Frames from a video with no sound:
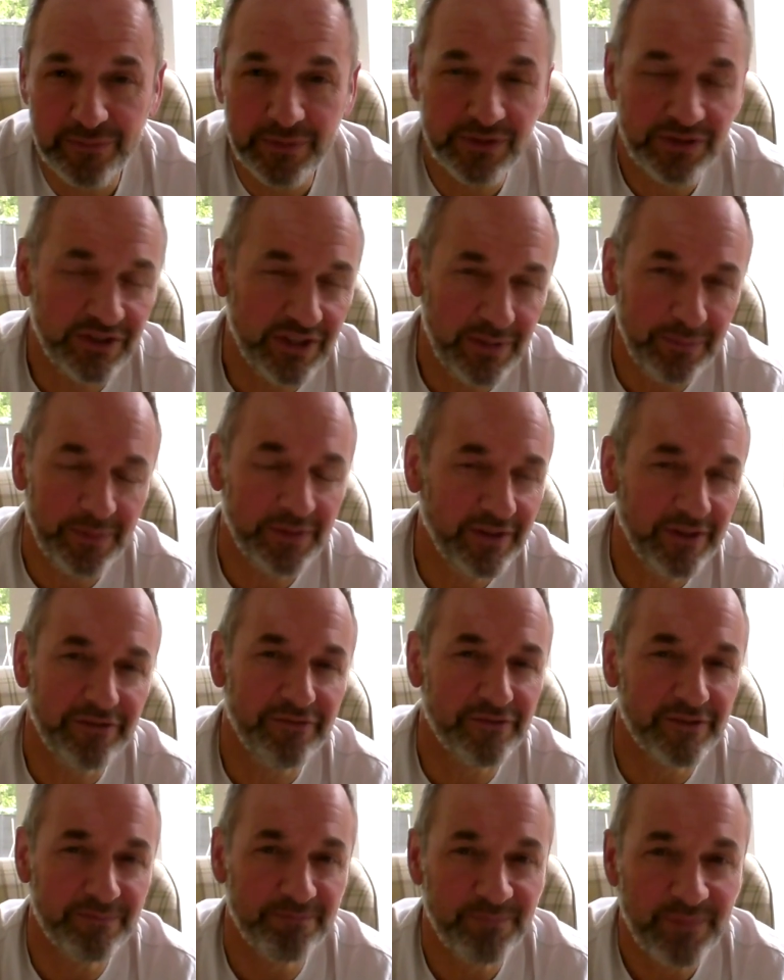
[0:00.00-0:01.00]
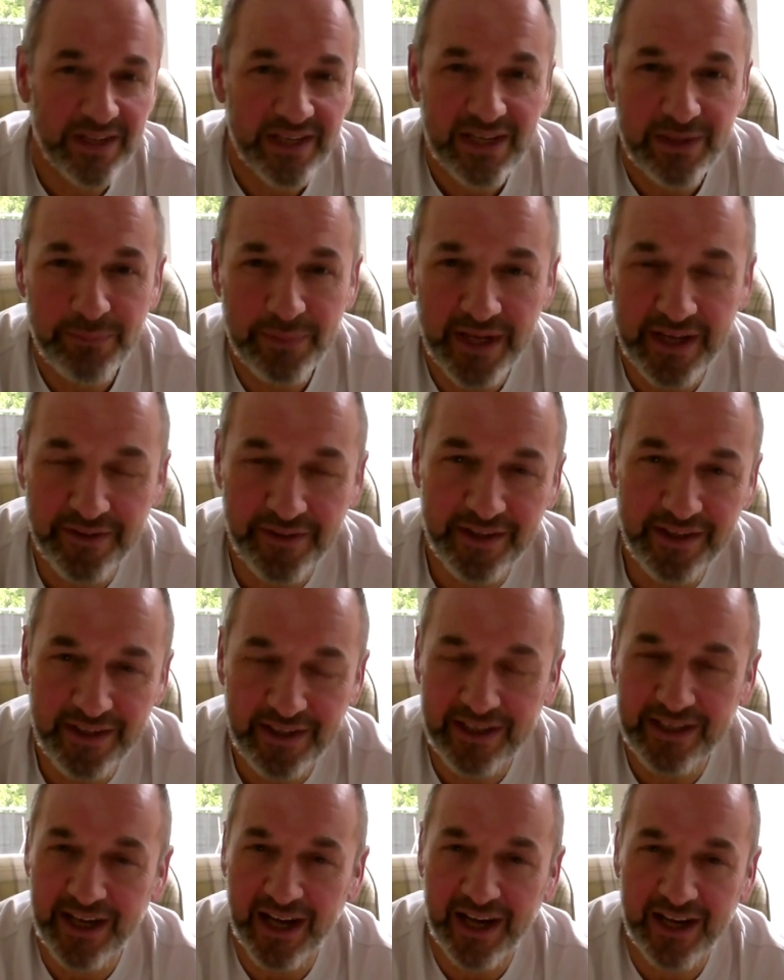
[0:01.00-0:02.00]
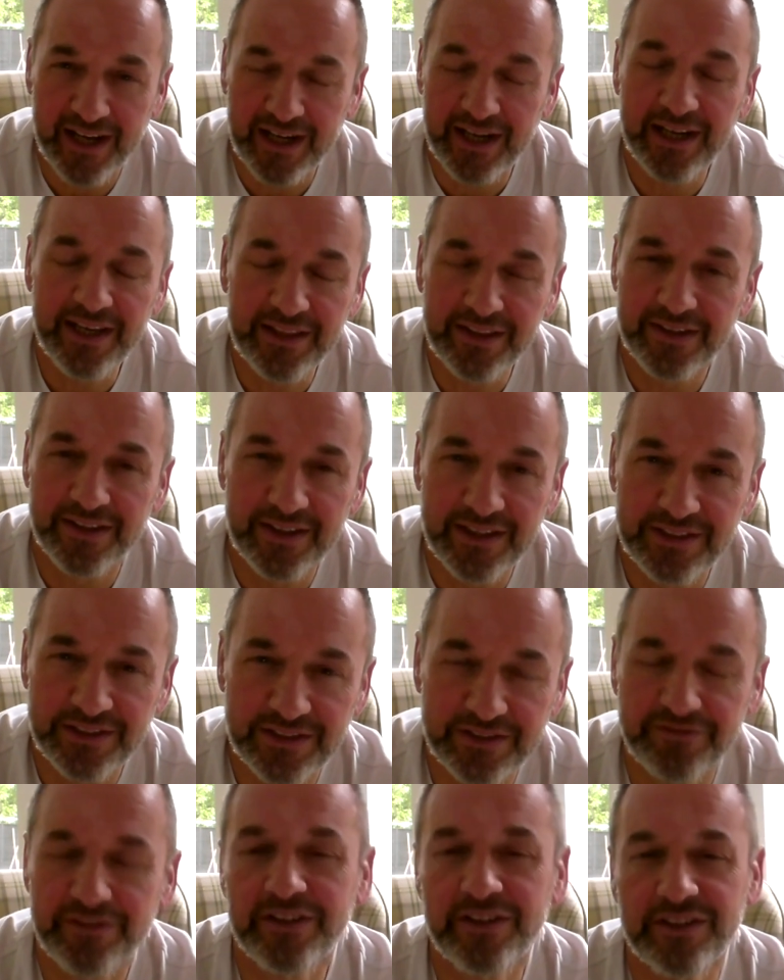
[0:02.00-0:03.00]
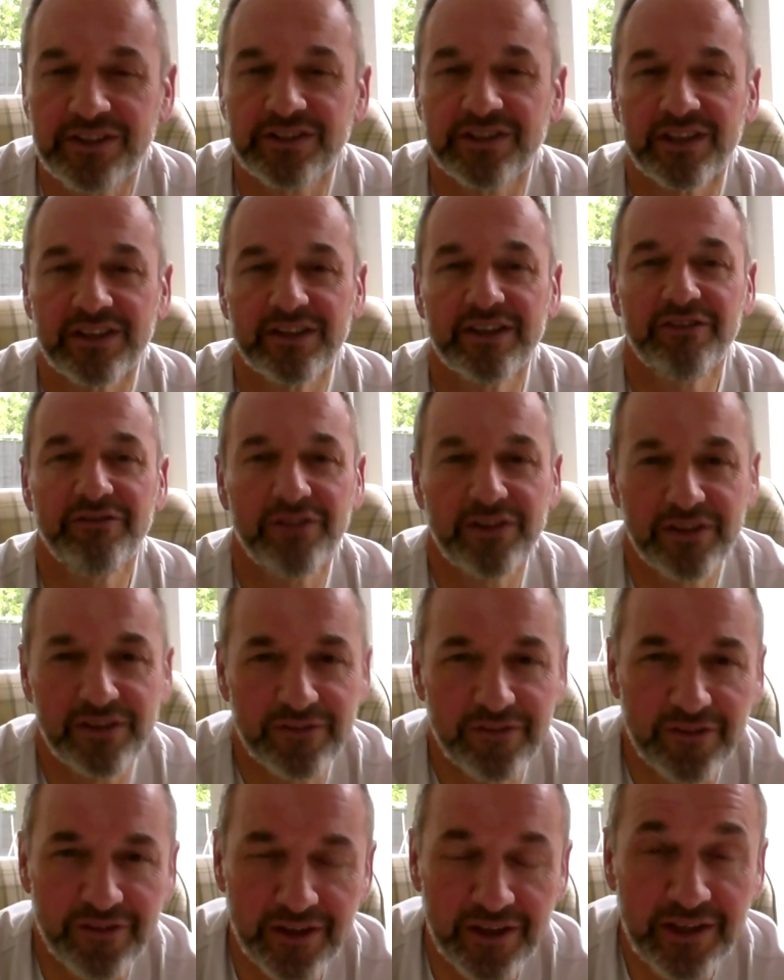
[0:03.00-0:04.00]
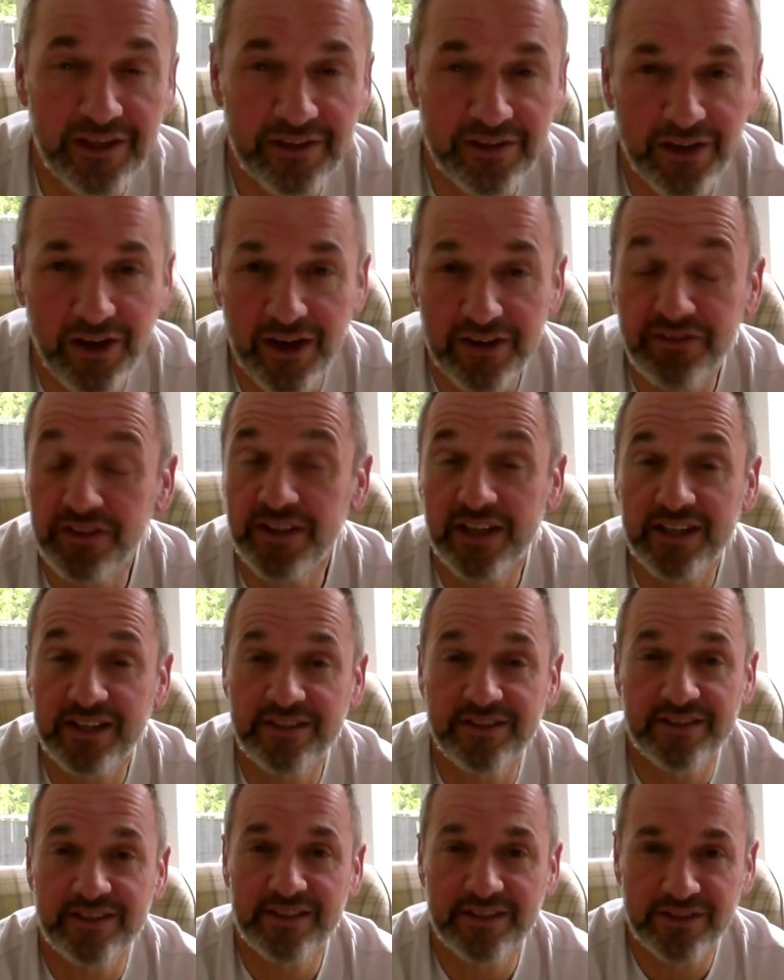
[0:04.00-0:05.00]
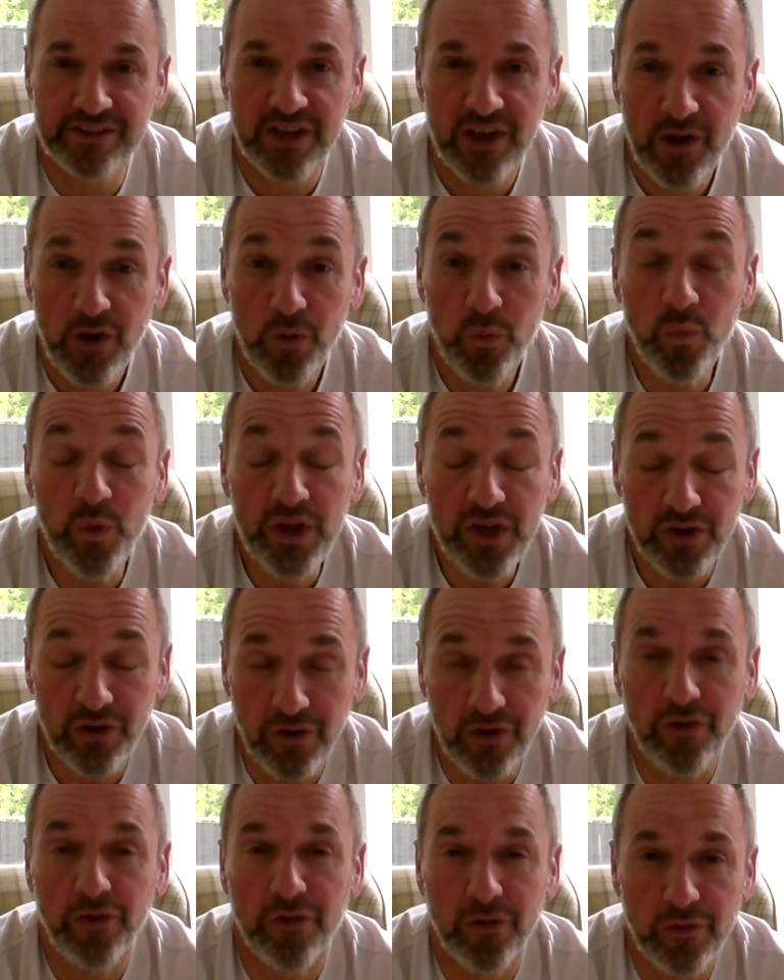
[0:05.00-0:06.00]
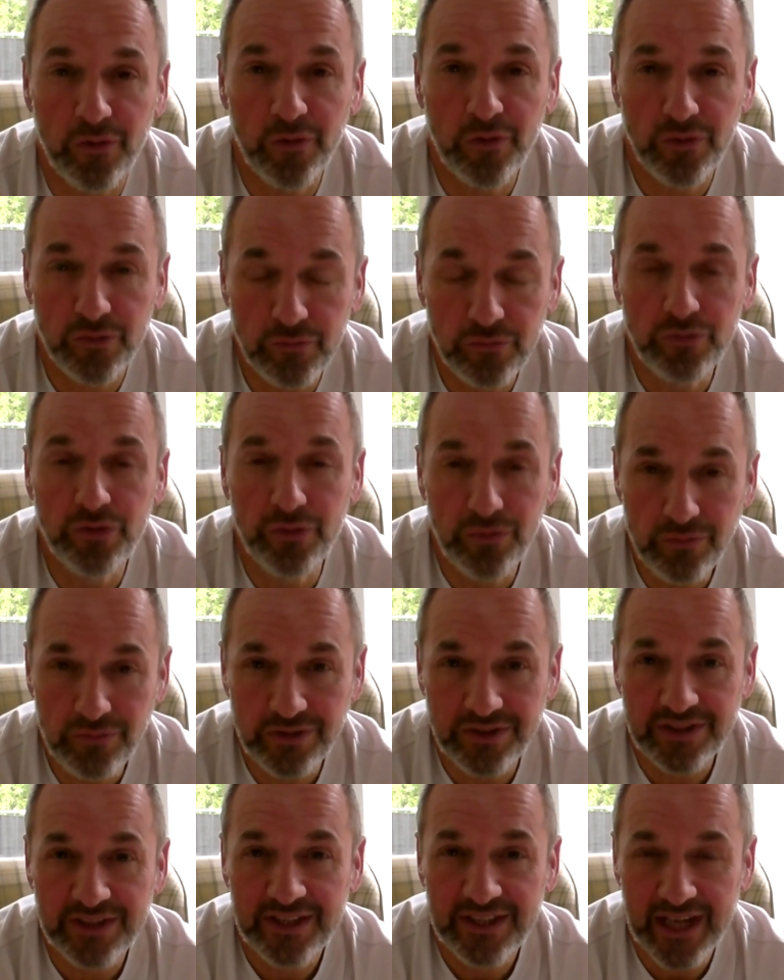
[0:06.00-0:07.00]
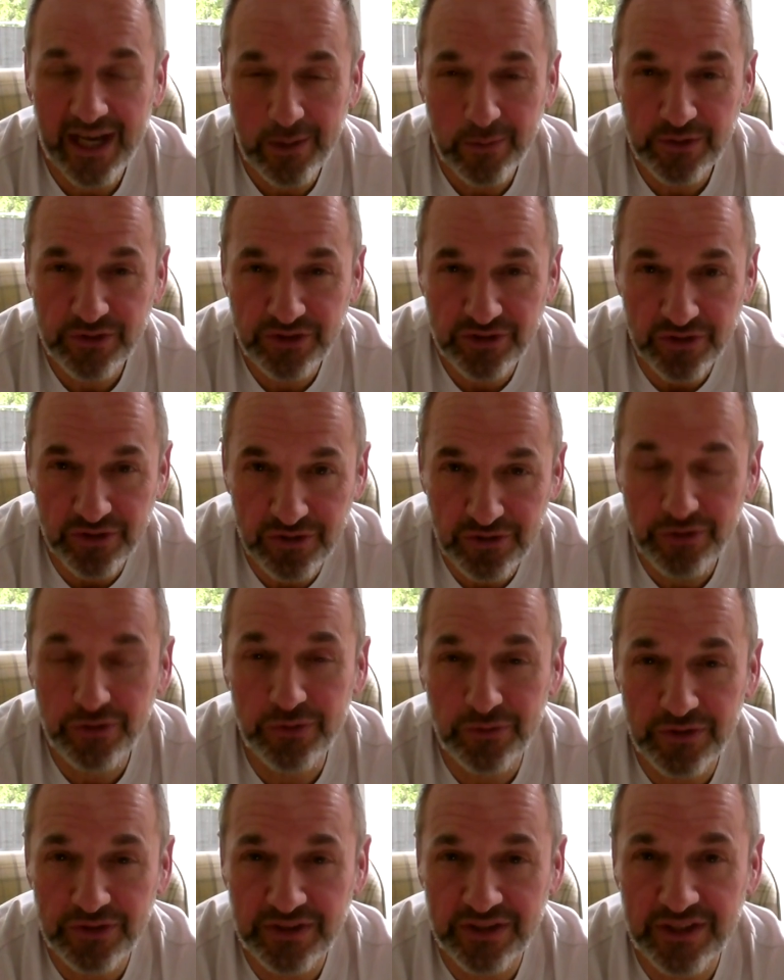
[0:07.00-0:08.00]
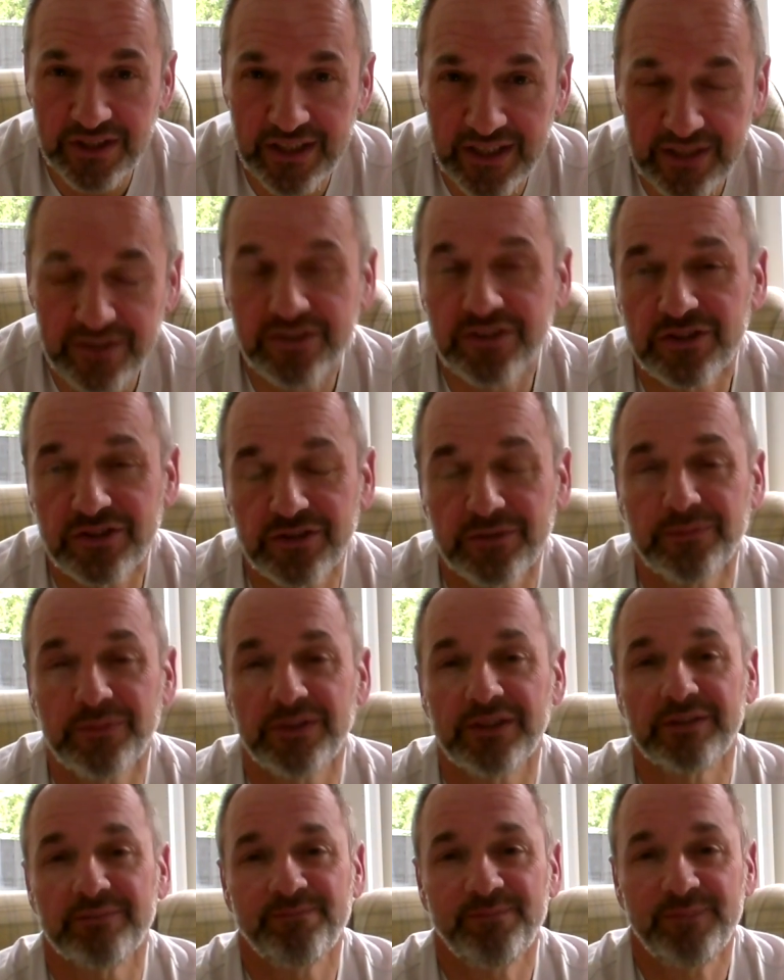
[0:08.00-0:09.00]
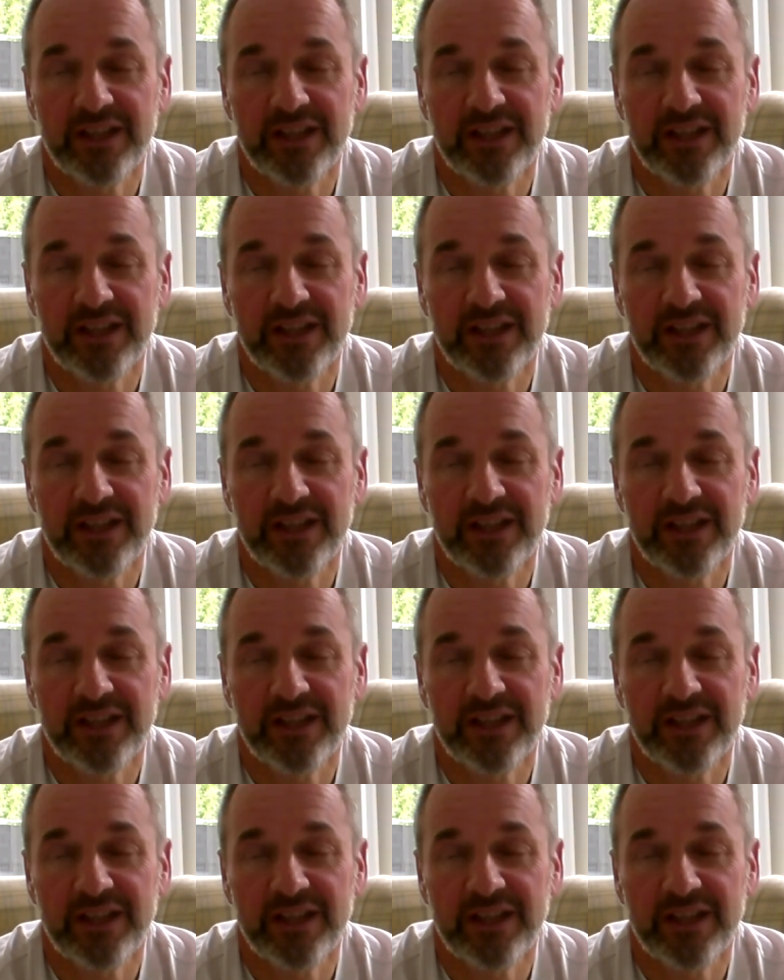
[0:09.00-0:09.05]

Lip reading: But sheep are different. But I think it highlights a very significant thing in life, and that is this. We all root our security into something.